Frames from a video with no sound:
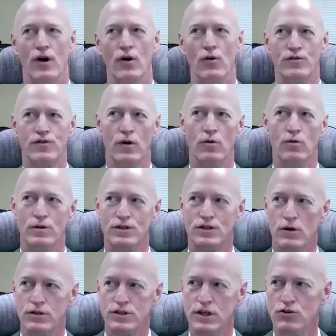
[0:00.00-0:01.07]
So it's
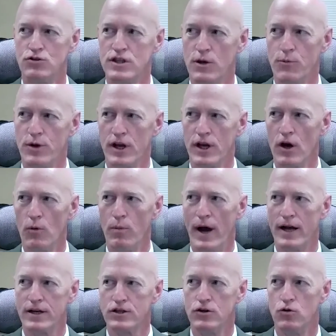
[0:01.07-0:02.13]
interesting. We can go
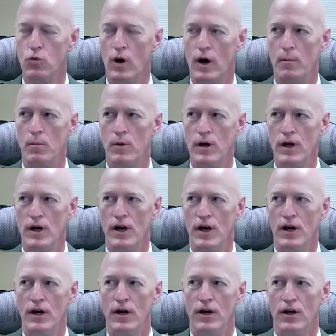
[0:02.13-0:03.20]
back to
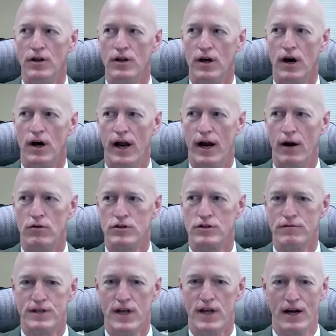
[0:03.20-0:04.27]
errors
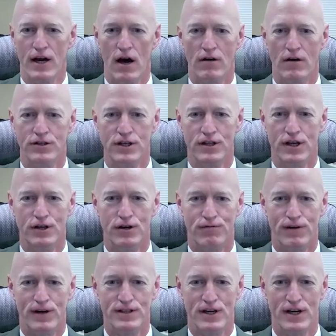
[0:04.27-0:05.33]
of technology that your
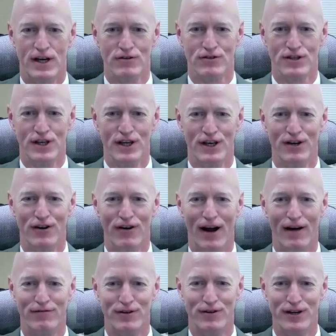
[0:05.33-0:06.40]
friends in Helsinki are
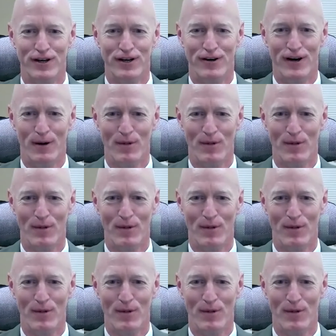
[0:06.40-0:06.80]
after here.